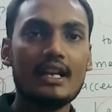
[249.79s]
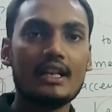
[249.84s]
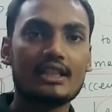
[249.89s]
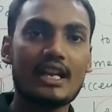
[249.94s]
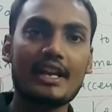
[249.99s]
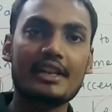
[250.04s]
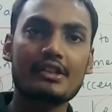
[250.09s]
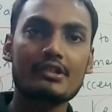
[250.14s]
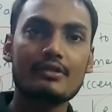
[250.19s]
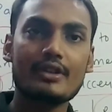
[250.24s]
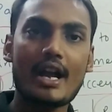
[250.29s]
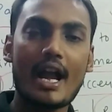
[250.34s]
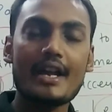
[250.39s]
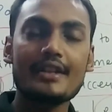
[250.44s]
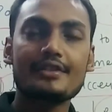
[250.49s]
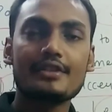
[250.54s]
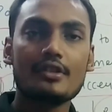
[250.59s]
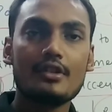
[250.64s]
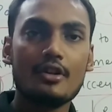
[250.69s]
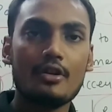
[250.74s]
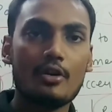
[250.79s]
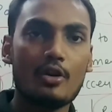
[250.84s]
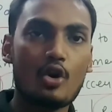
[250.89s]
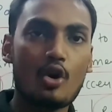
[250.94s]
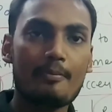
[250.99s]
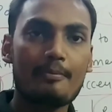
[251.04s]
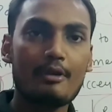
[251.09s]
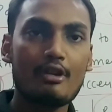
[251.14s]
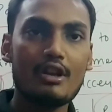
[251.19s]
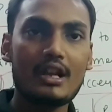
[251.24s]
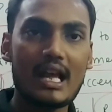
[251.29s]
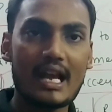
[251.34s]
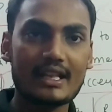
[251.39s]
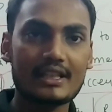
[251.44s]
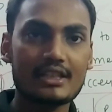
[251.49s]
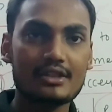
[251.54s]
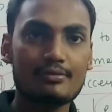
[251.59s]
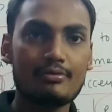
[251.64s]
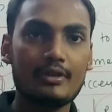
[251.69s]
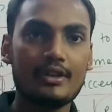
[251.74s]
Thank you guys. Hope you like
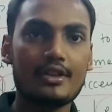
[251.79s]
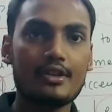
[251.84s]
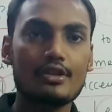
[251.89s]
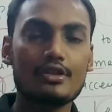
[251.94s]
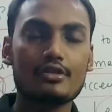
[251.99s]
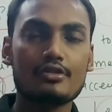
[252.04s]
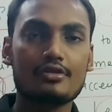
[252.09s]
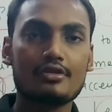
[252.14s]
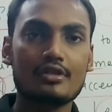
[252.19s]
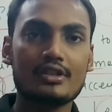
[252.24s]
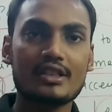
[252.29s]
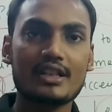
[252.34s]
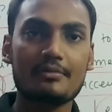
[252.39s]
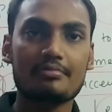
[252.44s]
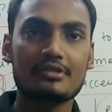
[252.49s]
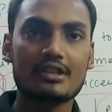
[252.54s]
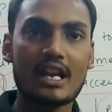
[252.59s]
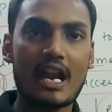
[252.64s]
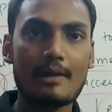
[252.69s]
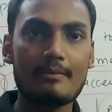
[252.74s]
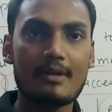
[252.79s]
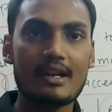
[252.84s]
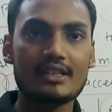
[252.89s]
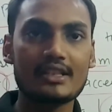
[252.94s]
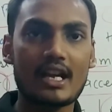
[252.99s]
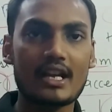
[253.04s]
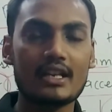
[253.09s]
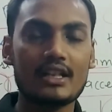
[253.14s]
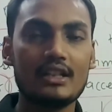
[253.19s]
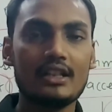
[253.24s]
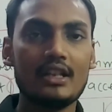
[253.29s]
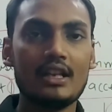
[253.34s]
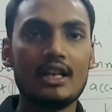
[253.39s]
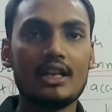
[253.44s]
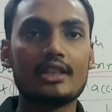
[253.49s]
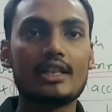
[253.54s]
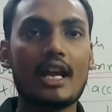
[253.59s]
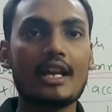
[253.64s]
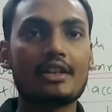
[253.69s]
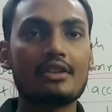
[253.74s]
this video. You should subscribe my channel.
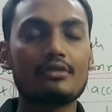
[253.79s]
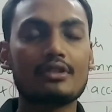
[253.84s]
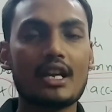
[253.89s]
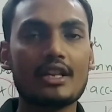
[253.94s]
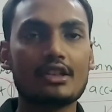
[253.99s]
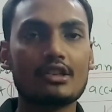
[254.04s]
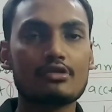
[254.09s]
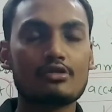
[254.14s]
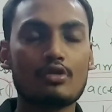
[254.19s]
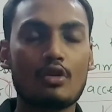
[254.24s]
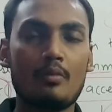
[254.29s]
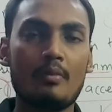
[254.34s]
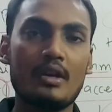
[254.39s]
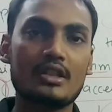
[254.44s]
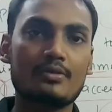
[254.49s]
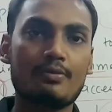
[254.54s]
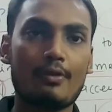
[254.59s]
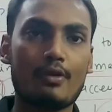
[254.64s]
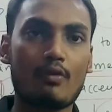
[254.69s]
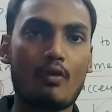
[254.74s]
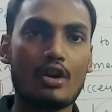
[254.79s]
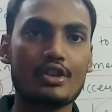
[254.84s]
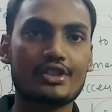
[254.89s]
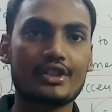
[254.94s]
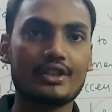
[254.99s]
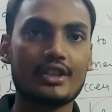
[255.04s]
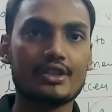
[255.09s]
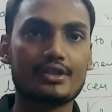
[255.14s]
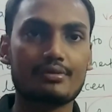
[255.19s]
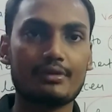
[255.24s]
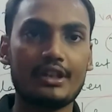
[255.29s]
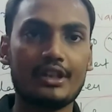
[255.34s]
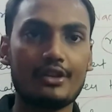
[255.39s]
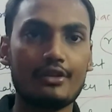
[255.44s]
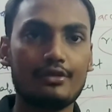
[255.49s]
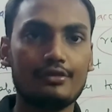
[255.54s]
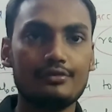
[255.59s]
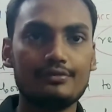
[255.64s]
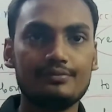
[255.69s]
Thank you so much for watching this video.